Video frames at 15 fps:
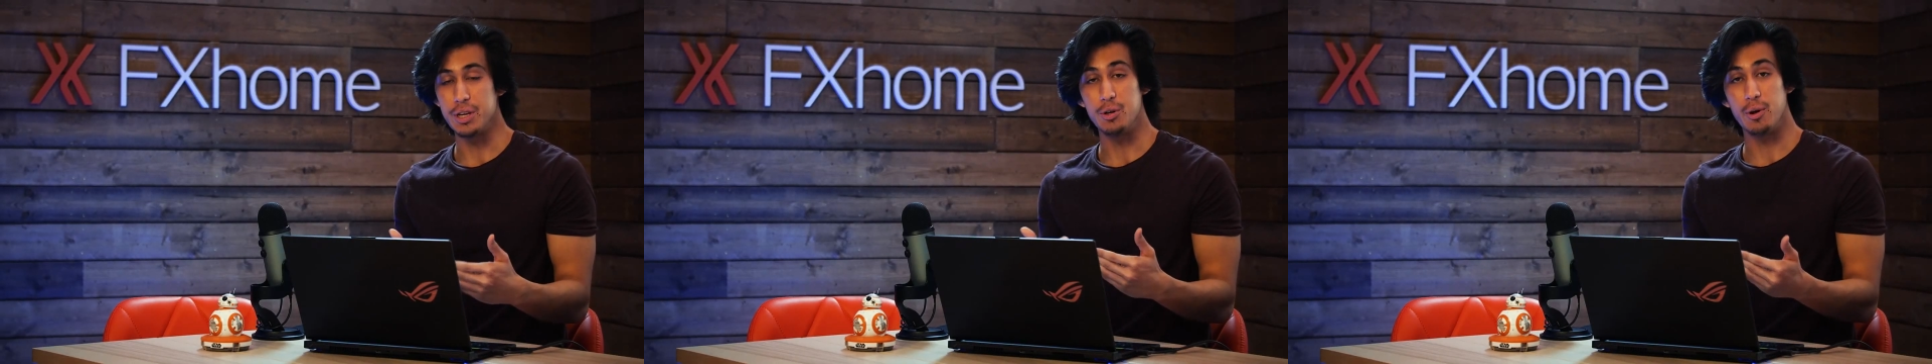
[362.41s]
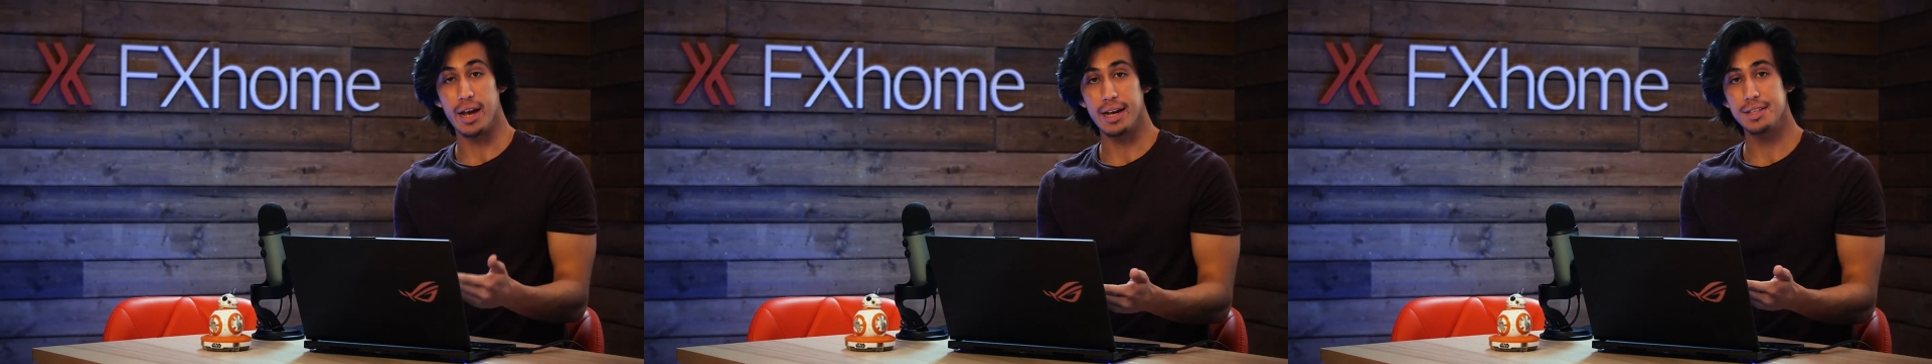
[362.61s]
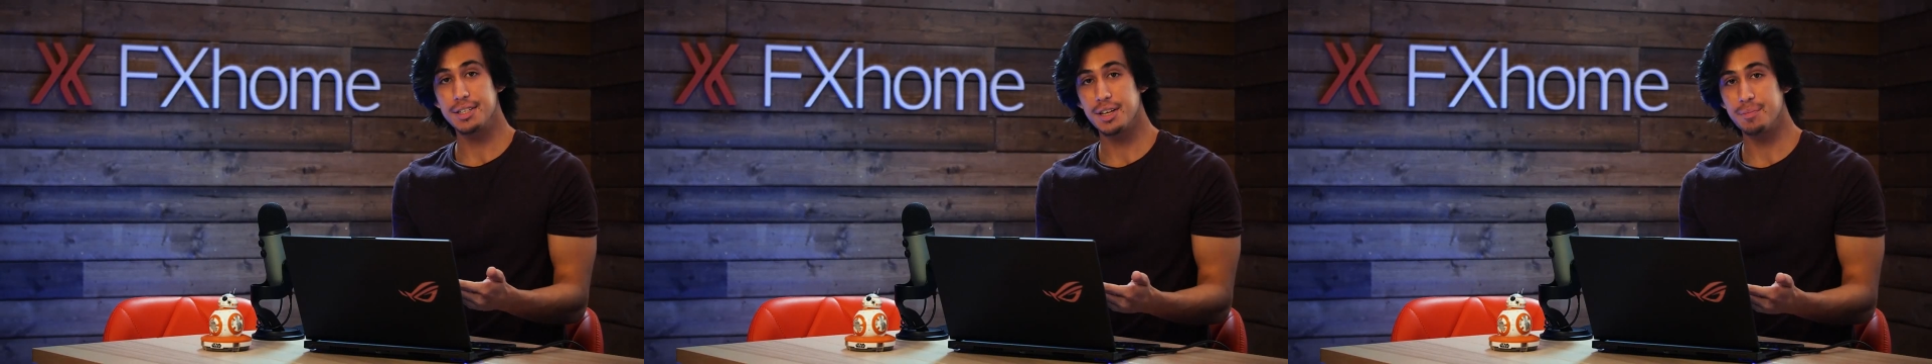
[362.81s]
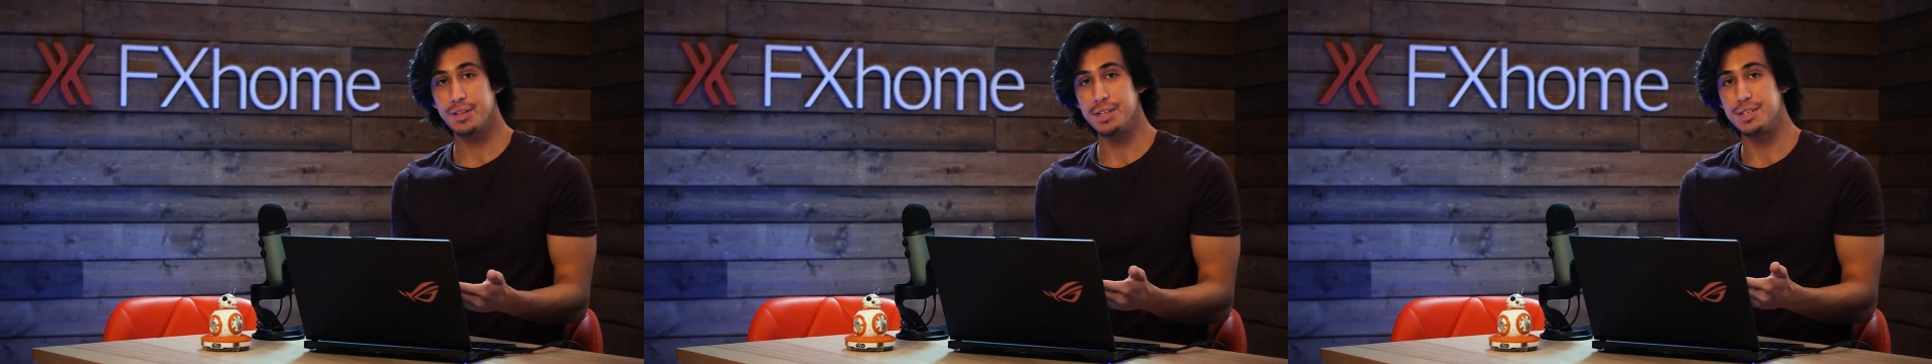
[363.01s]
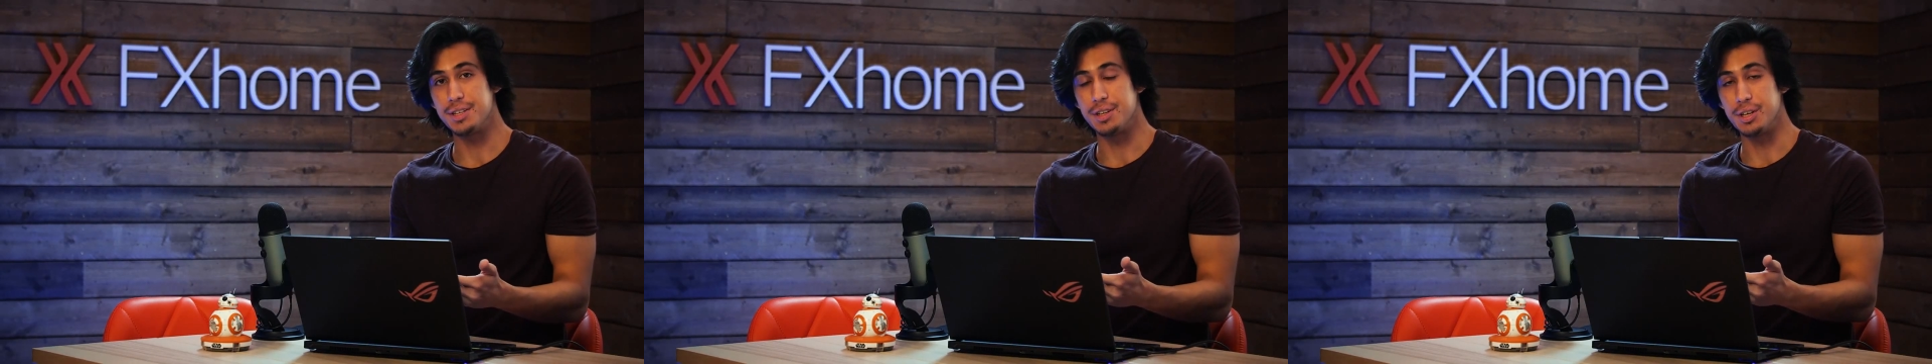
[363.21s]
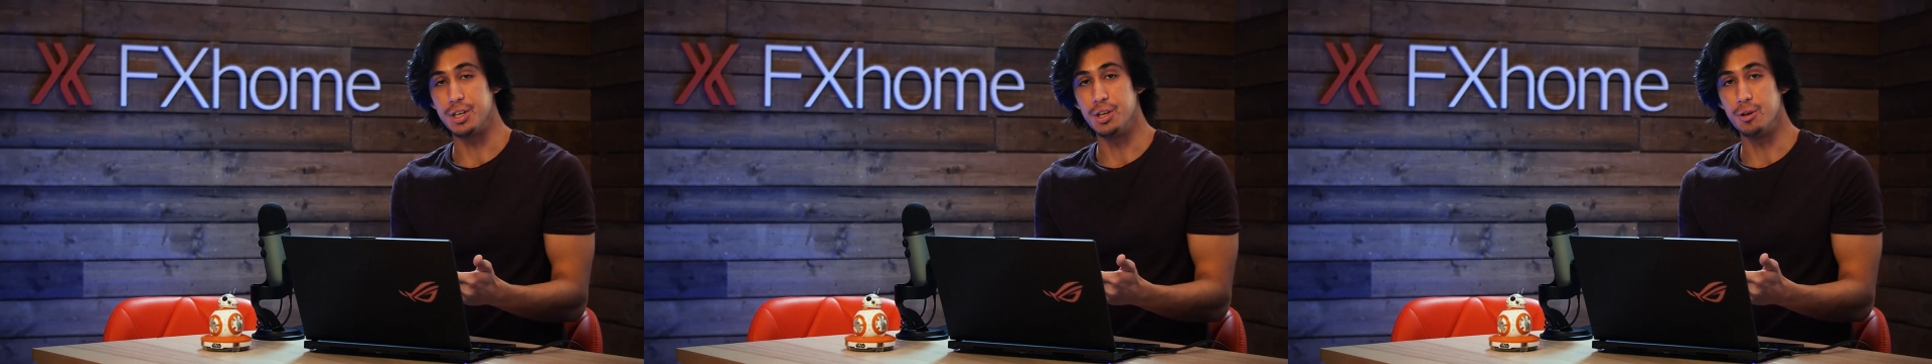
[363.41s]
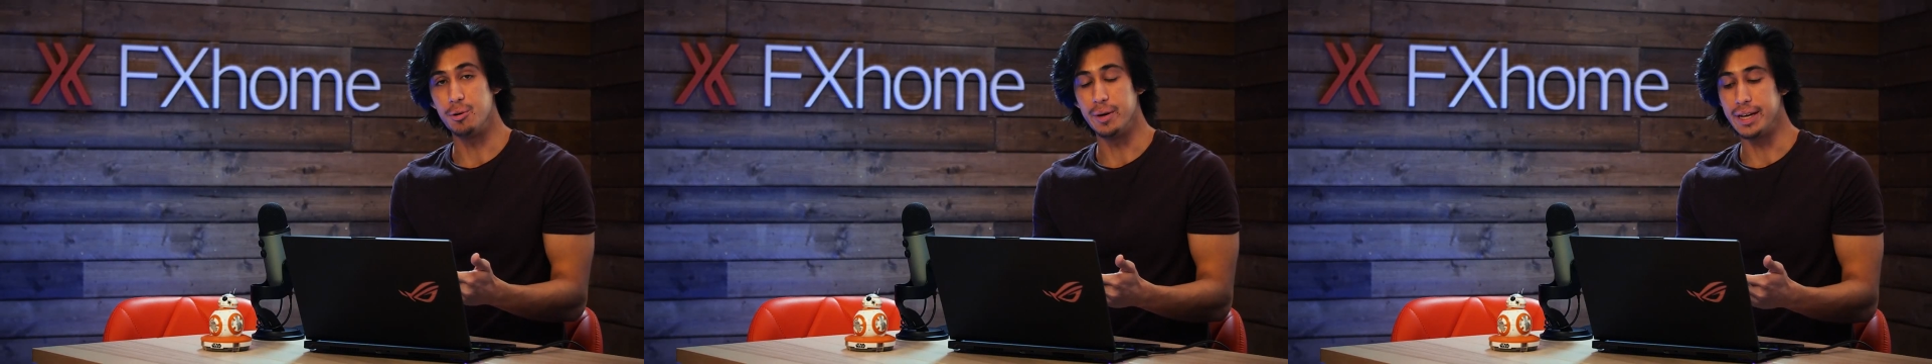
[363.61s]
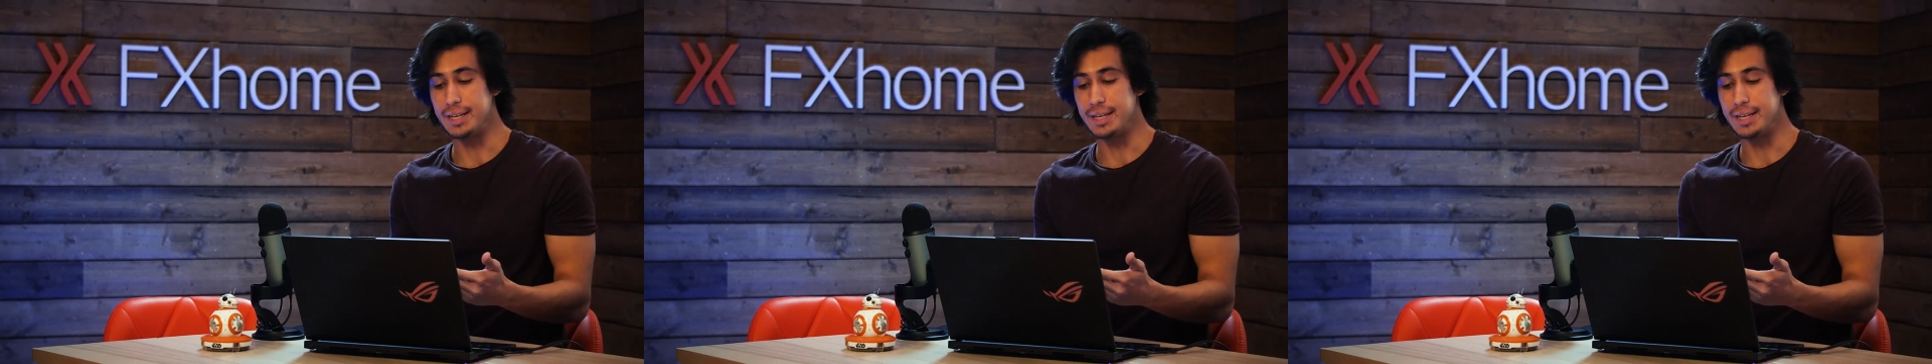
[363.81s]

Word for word: when you add something to the queue,